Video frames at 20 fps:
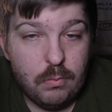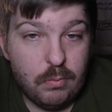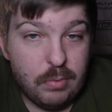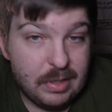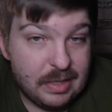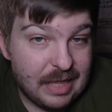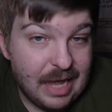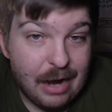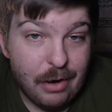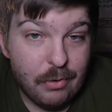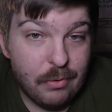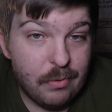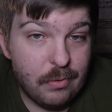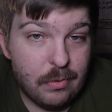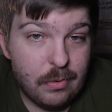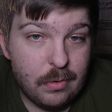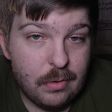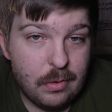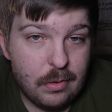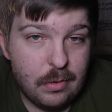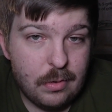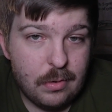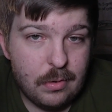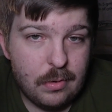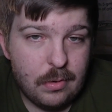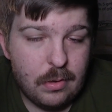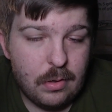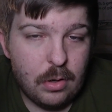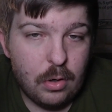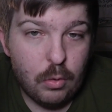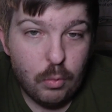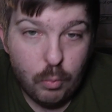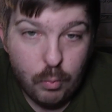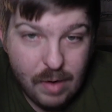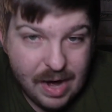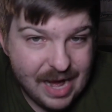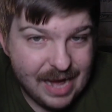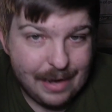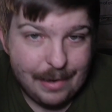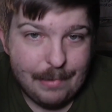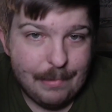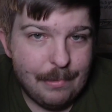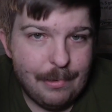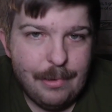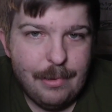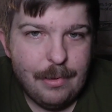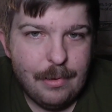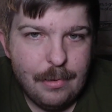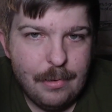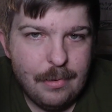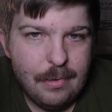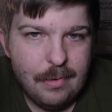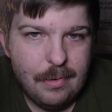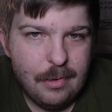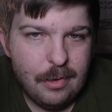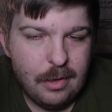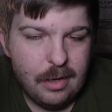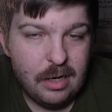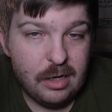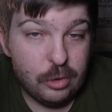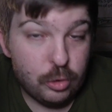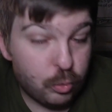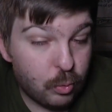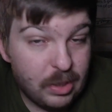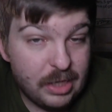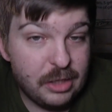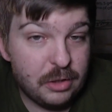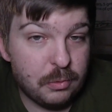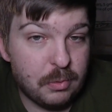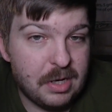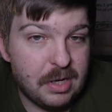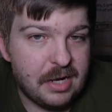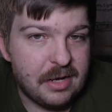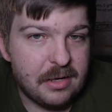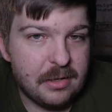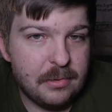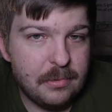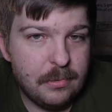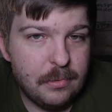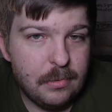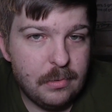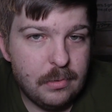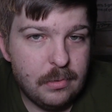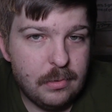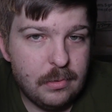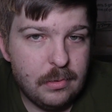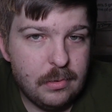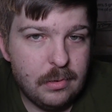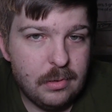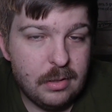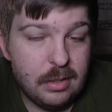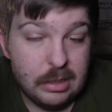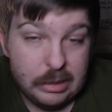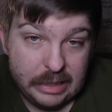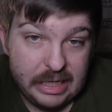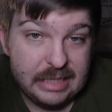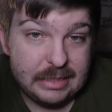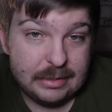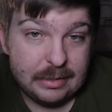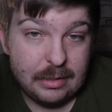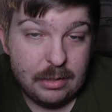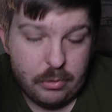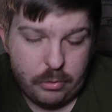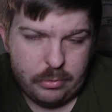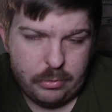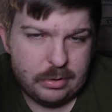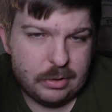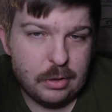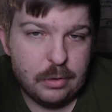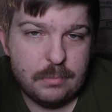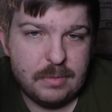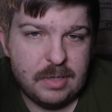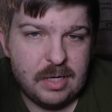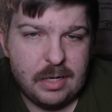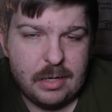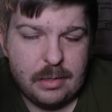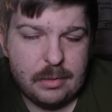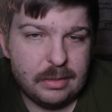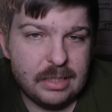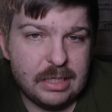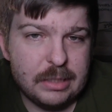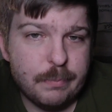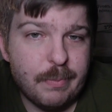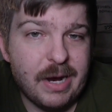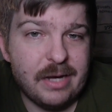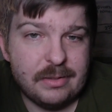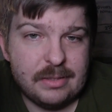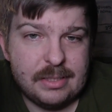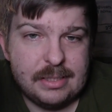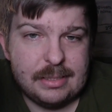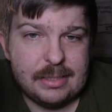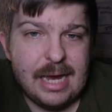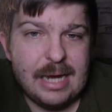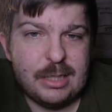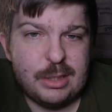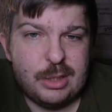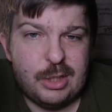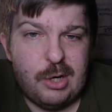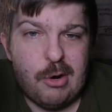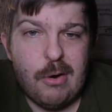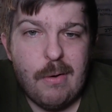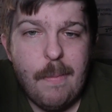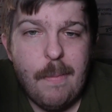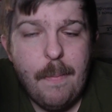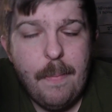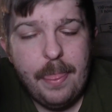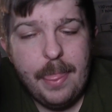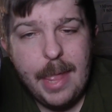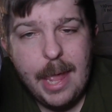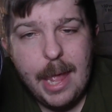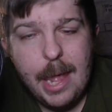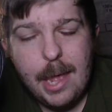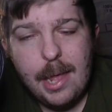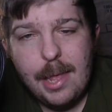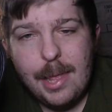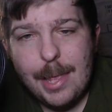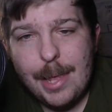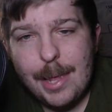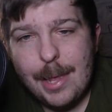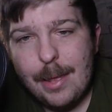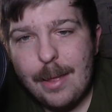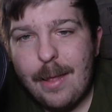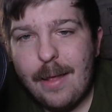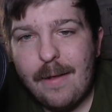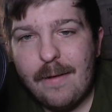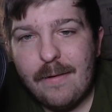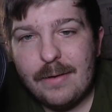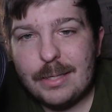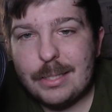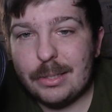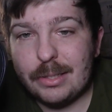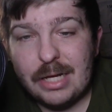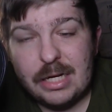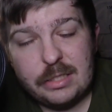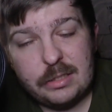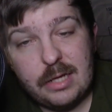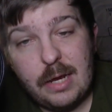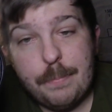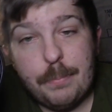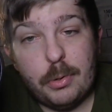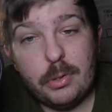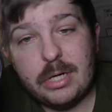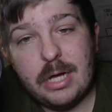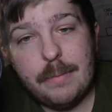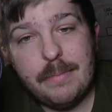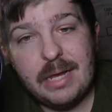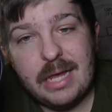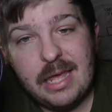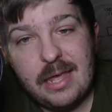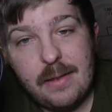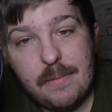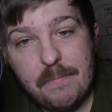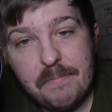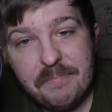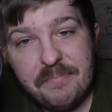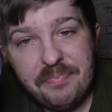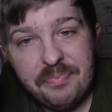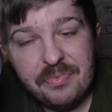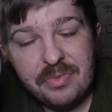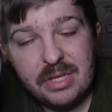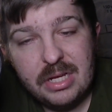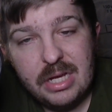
without a win in 2020 Lance, or excuse me, uh, Les Miles is last year to Lance Leipold coming in.